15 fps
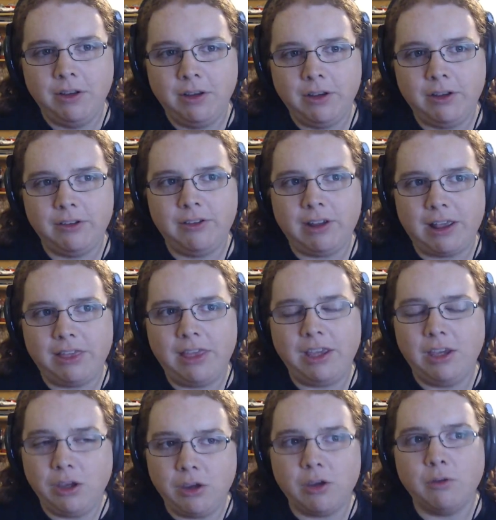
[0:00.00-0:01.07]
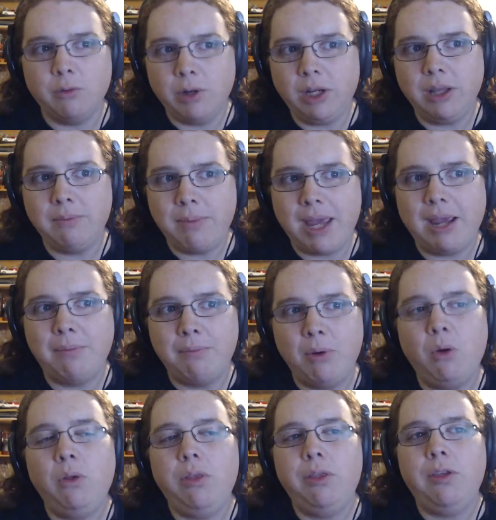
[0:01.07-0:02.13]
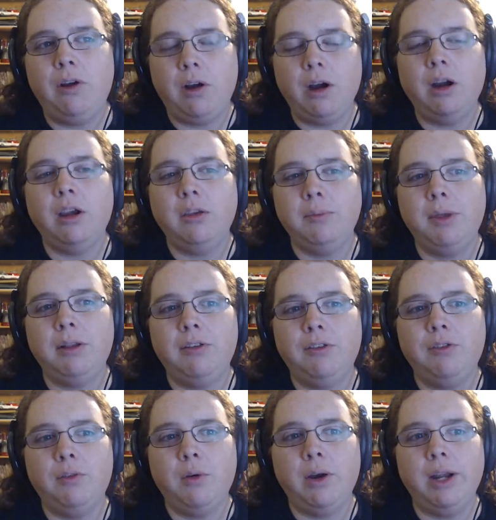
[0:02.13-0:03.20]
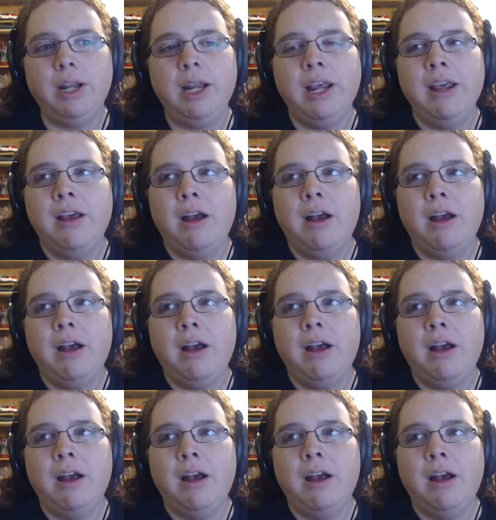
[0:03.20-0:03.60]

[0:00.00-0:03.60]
because I think you could really make both arguments for it.